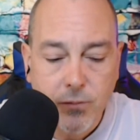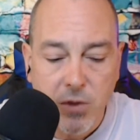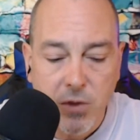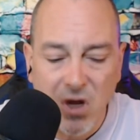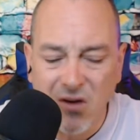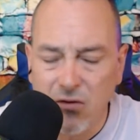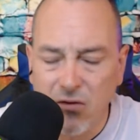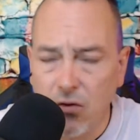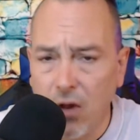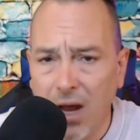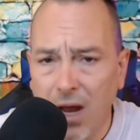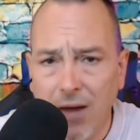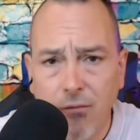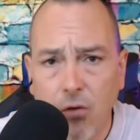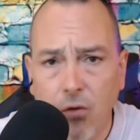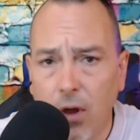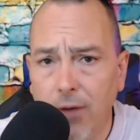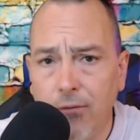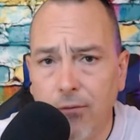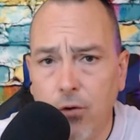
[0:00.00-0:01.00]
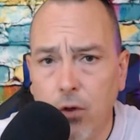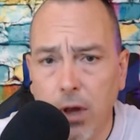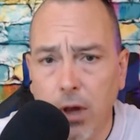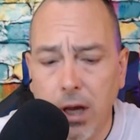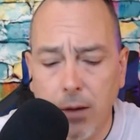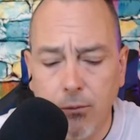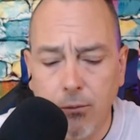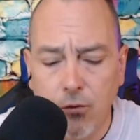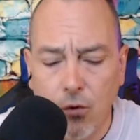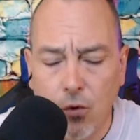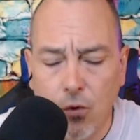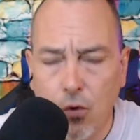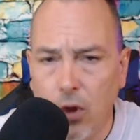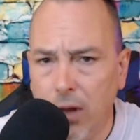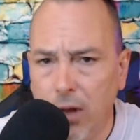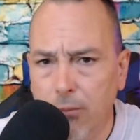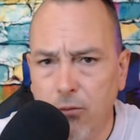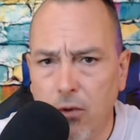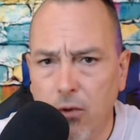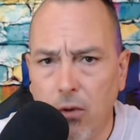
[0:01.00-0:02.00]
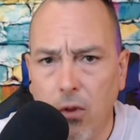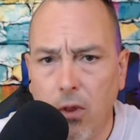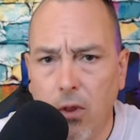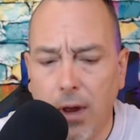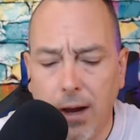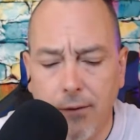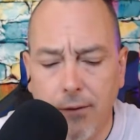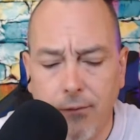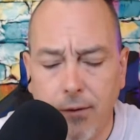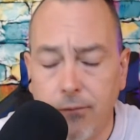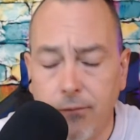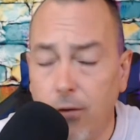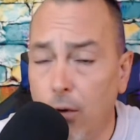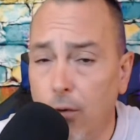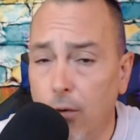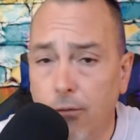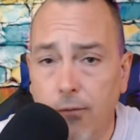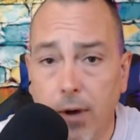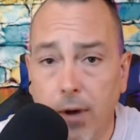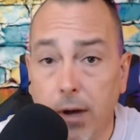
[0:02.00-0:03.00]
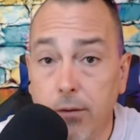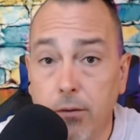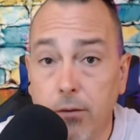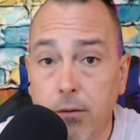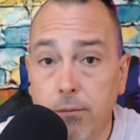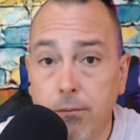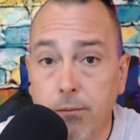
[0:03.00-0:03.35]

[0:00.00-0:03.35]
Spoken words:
his live claims or claims of the life have no effect.